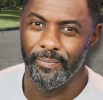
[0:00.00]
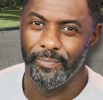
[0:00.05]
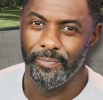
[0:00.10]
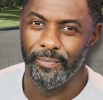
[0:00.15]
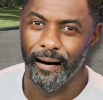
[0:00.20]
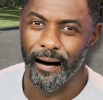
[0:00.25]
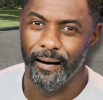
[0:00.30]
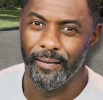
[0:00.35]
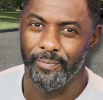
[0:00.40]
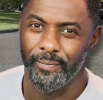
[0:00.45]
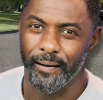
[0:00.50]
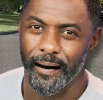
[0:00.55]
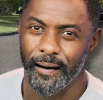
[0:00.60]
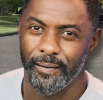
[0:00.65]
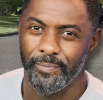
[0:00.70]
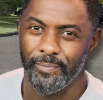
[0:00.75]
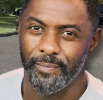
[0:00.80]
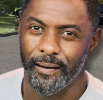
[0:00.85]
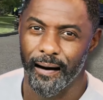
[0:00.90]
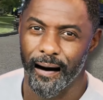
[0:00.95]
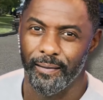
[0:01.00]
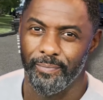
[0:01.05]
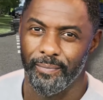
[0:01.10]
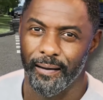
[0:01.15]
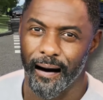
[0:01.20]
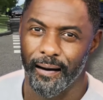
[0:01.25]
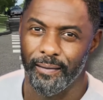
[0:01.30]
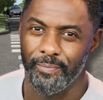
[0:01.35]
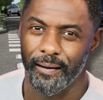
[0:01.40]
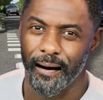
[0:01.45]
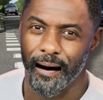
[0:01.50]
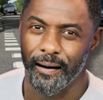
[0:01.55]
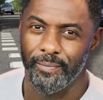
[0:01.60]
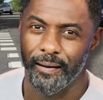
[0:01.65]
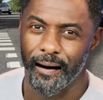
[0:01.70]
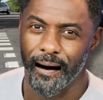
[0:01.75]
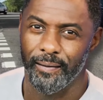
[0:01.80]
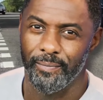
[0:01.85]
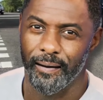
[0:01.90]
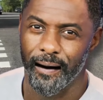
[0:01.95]
Then more recent and
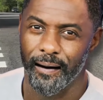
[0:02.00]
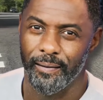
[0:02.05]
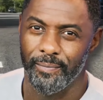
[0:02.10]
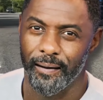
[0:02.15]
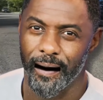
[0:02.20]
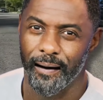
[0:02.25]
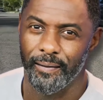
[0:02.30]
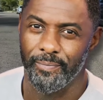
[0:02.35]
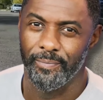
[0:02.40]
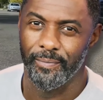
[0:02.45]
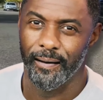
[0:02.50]
higher models